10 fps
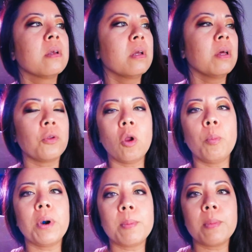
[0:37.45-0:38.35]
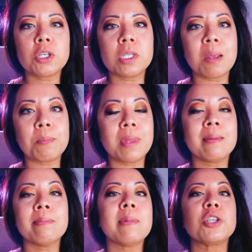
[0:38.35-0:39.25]
They're all pretty much the same
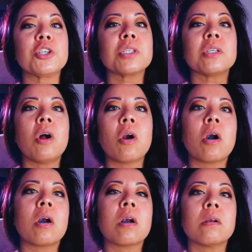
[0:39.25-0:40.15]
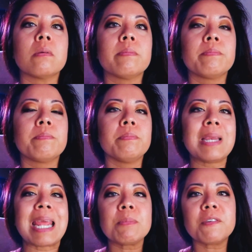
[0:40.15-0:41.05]
thing. They just are
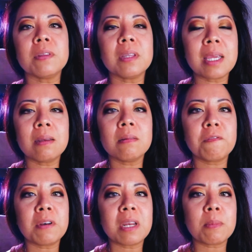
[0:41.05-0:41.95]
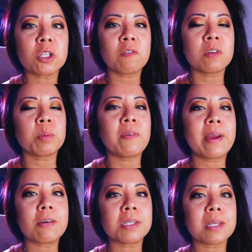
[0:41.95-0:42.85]
named differently in different email service
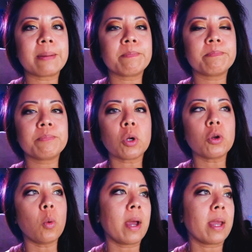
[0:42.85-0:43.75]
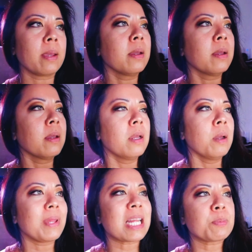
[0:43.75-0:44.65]
providers, and I don't know why.
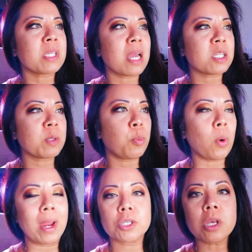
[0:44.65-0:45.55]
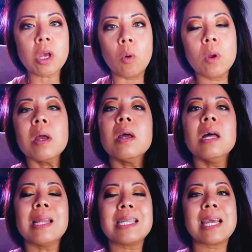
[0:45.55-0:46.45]
But that's besides the point. So
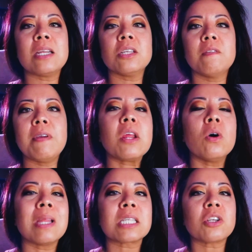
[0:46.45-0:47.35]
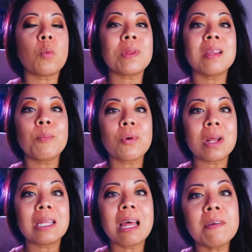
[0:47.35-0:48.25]
let's get into the video. Let's start with number
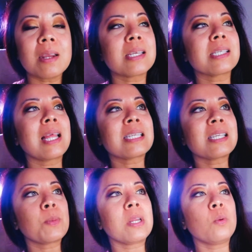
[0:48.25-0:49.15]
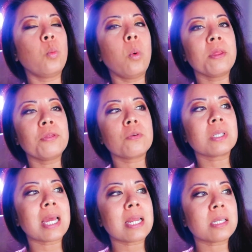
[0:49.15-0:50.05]
11, because the last time we did 1 through
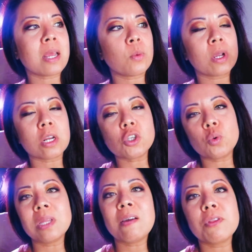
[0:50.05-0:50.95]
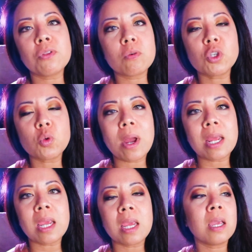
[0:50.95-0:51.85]
10. Today we're going to do 11 through
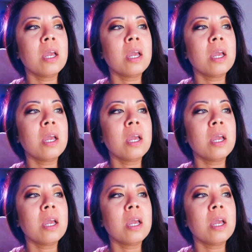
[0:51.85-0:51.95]
20.